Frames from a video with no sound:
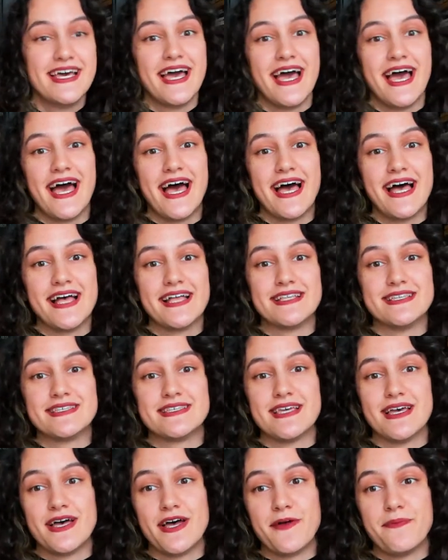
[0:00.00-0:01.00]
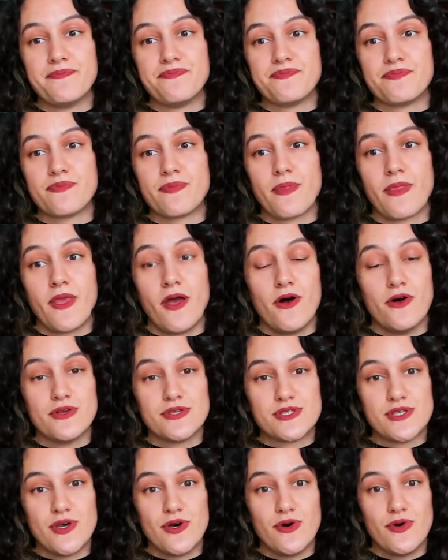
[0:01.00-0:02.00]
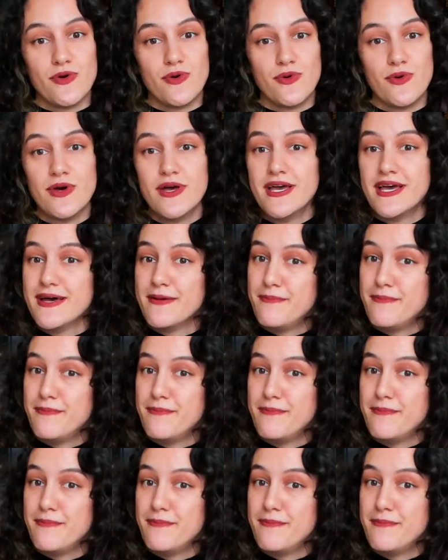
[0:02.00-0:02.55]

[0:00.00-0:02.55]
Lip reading: And also